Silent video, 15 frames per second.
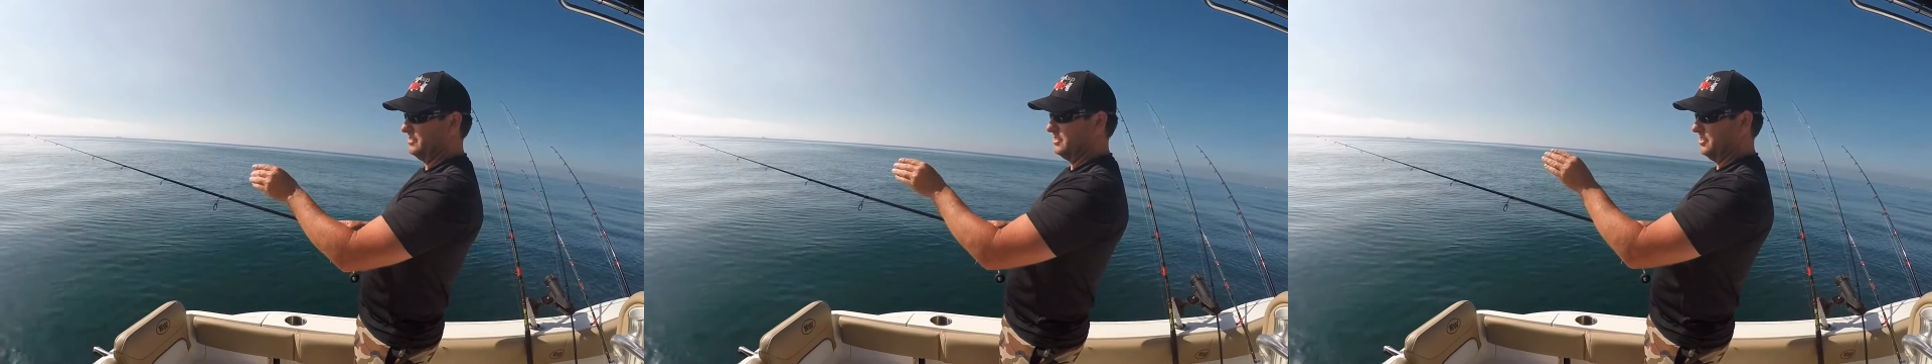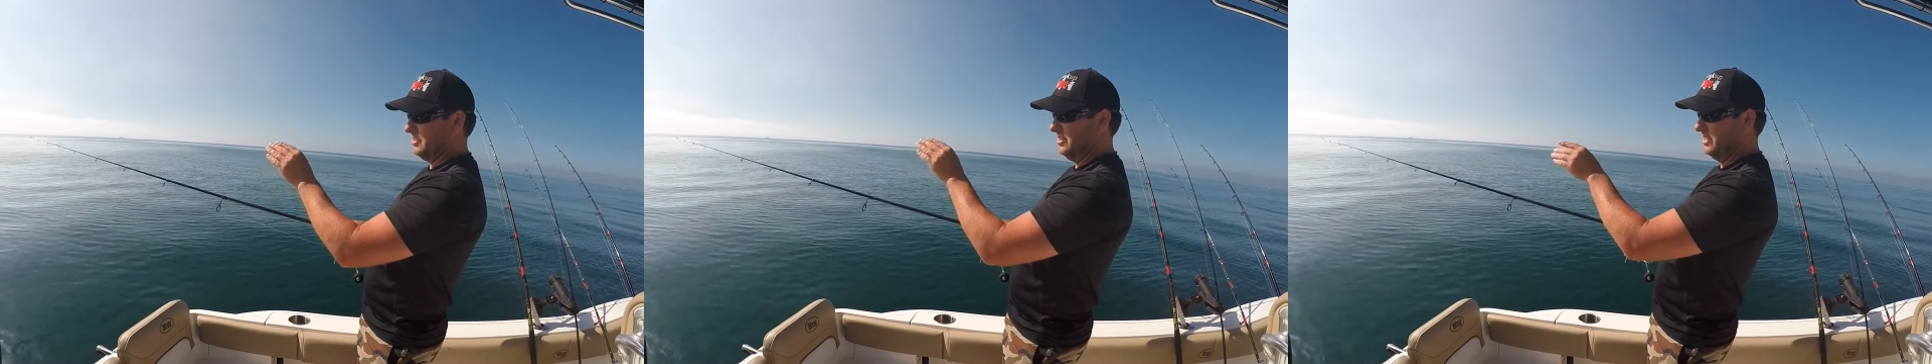
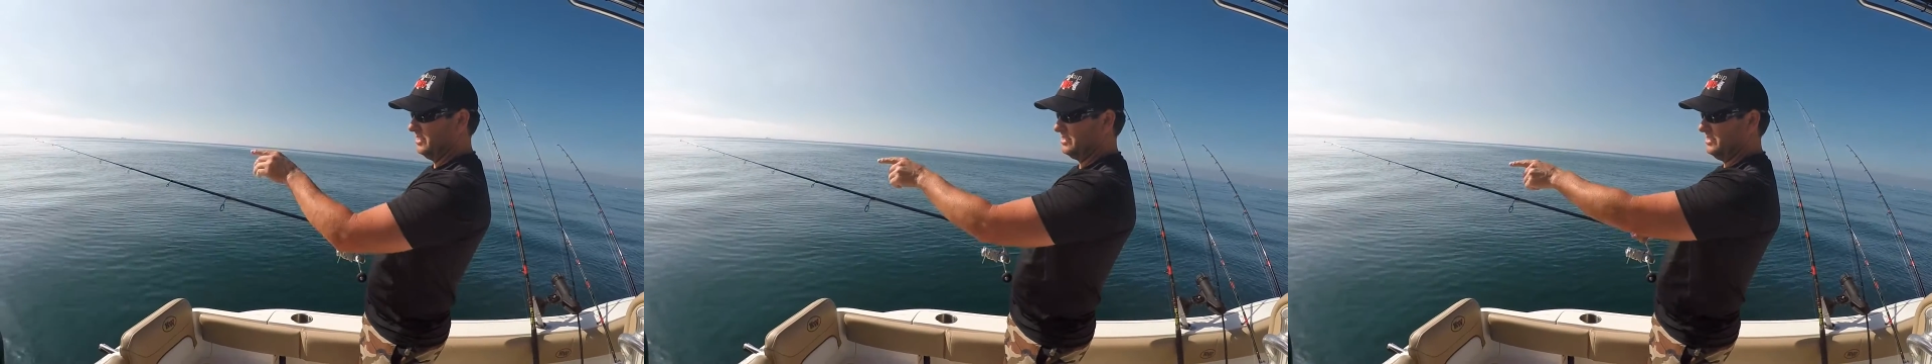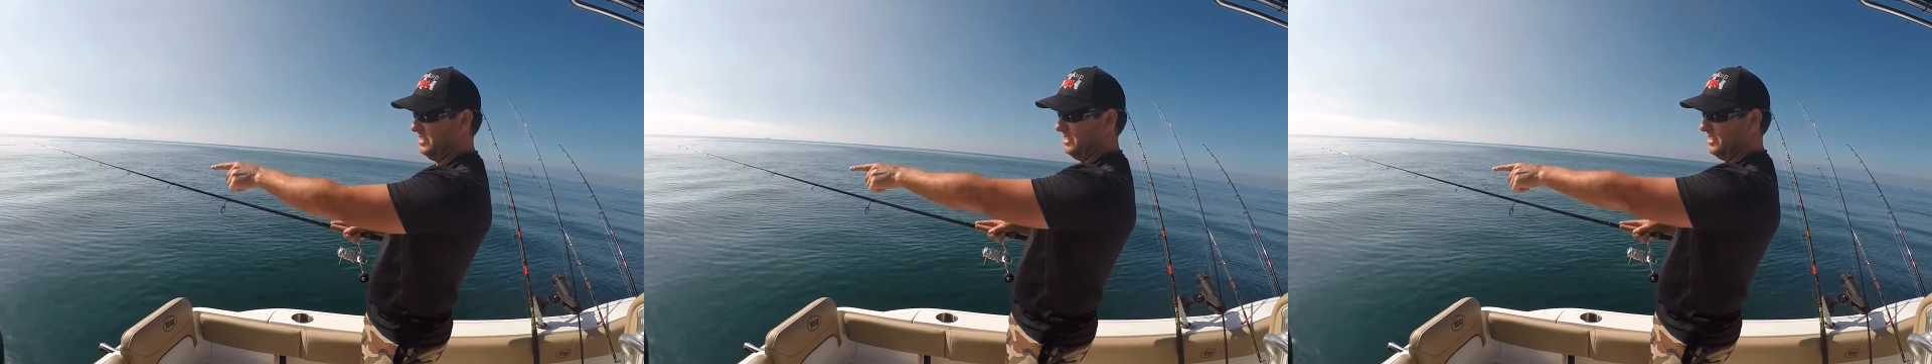So you let it
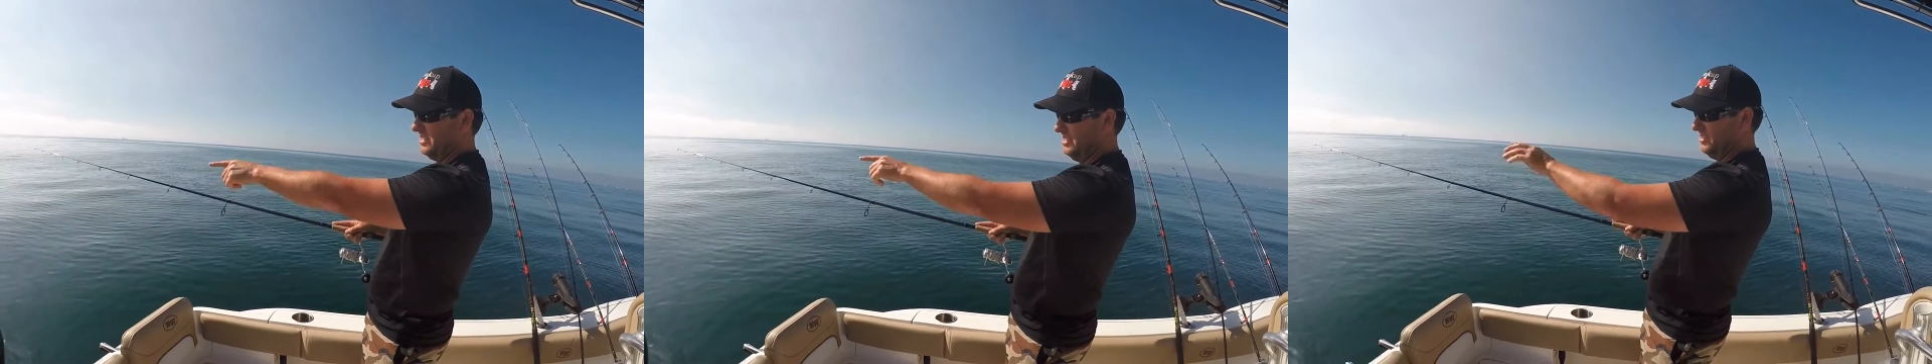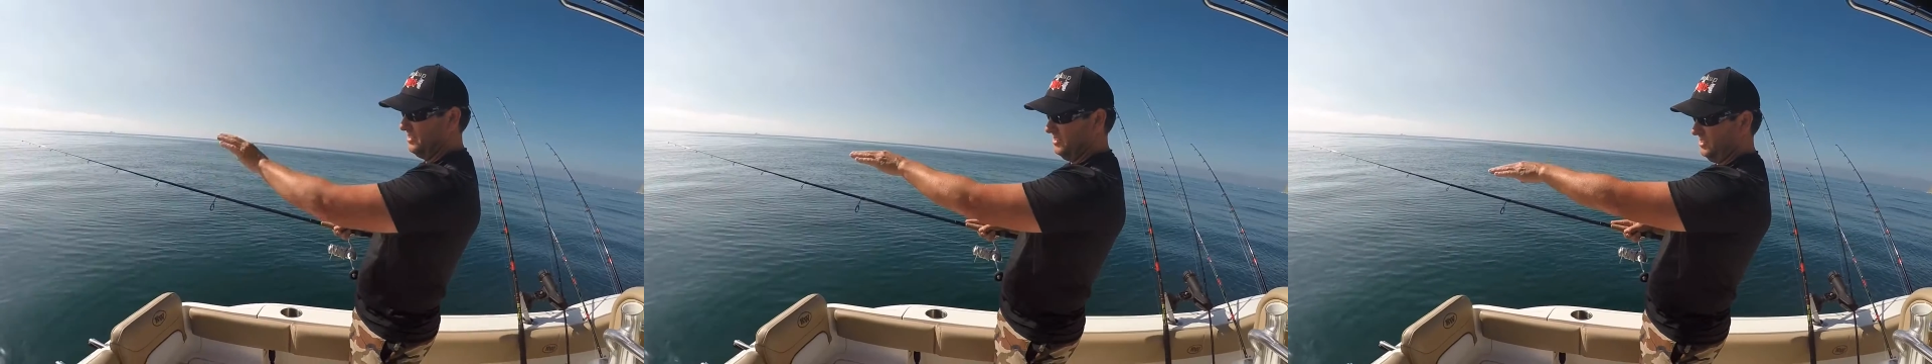sink,
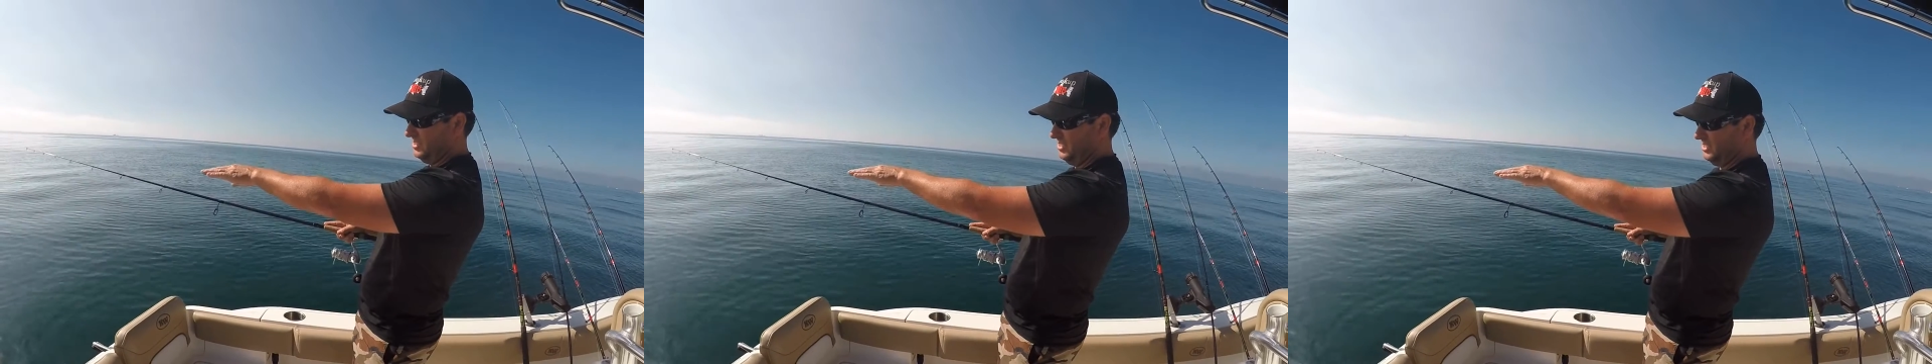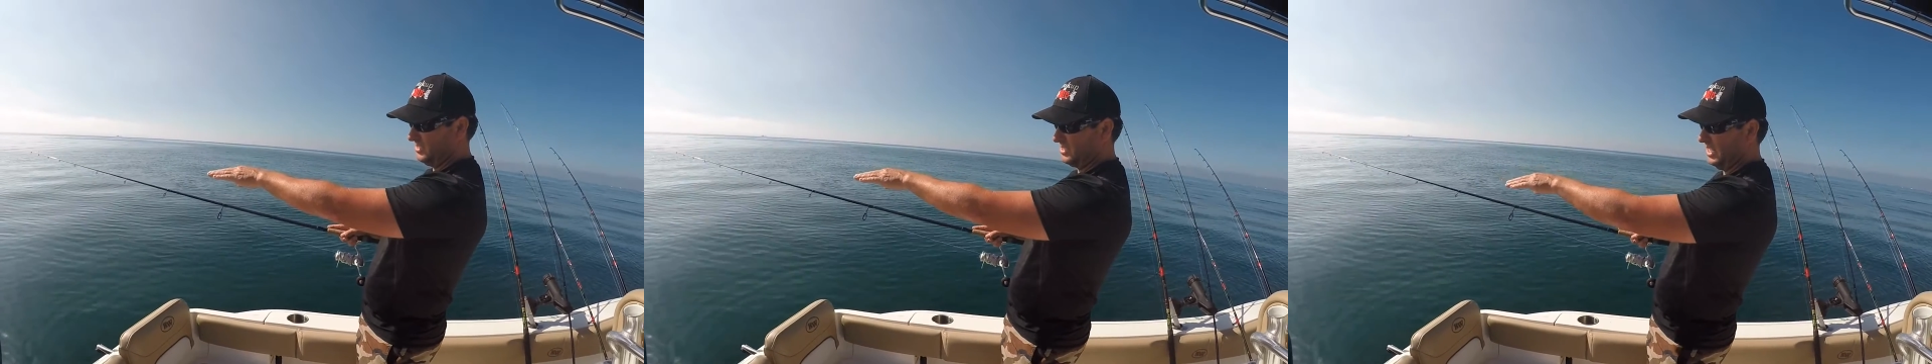you
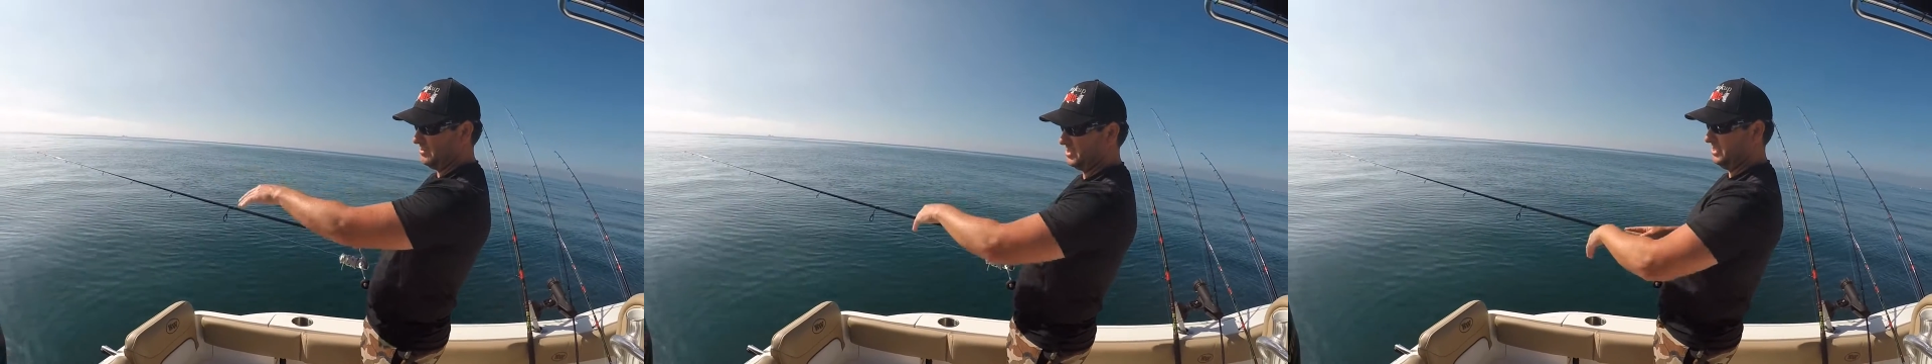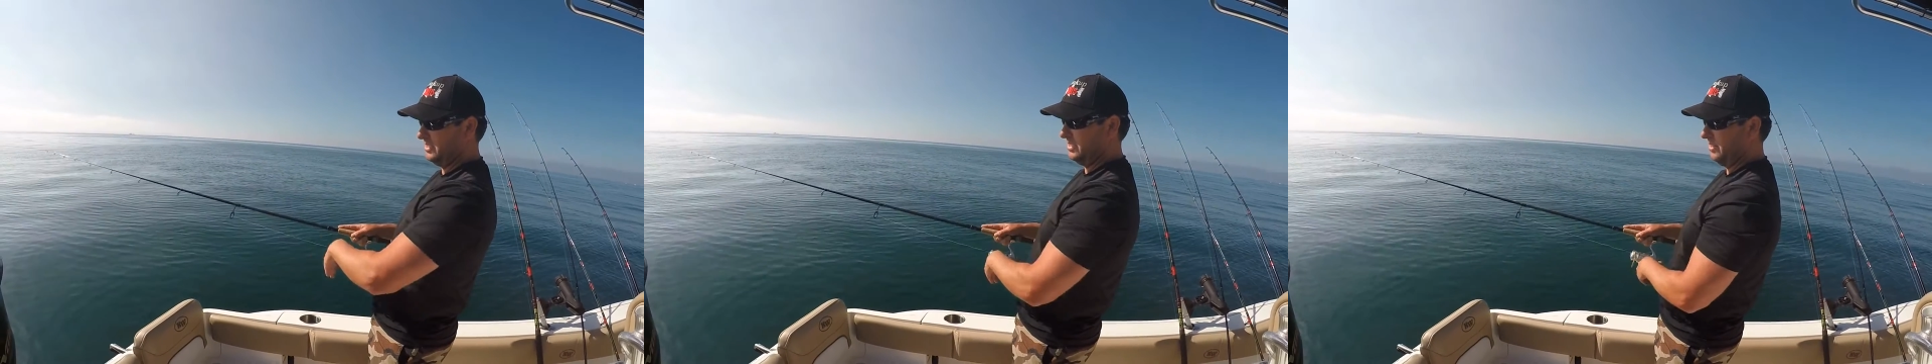see it stop
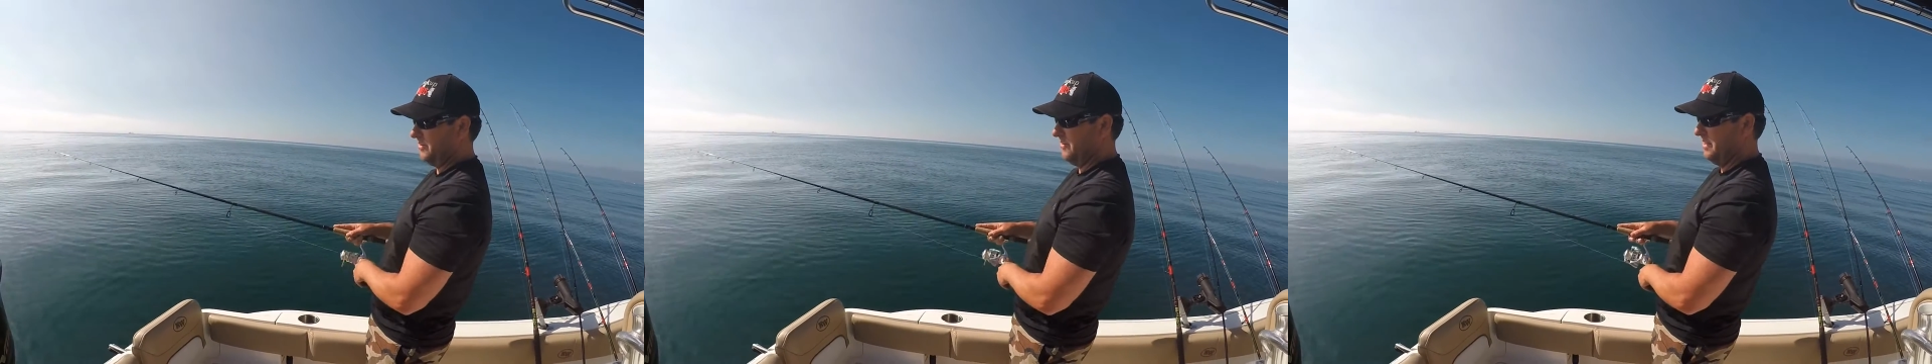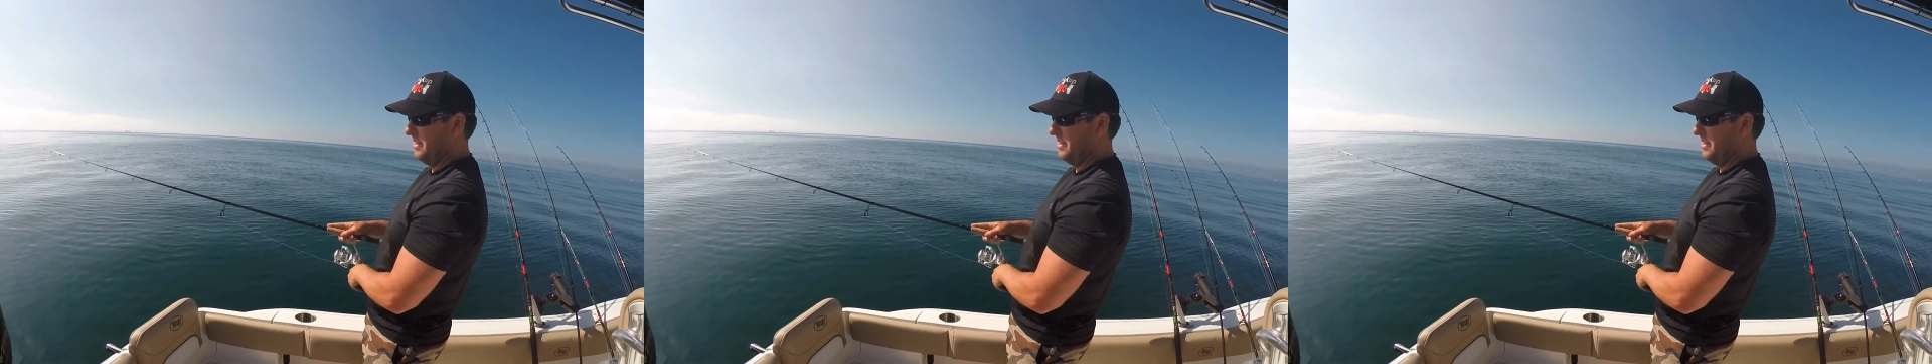sinking.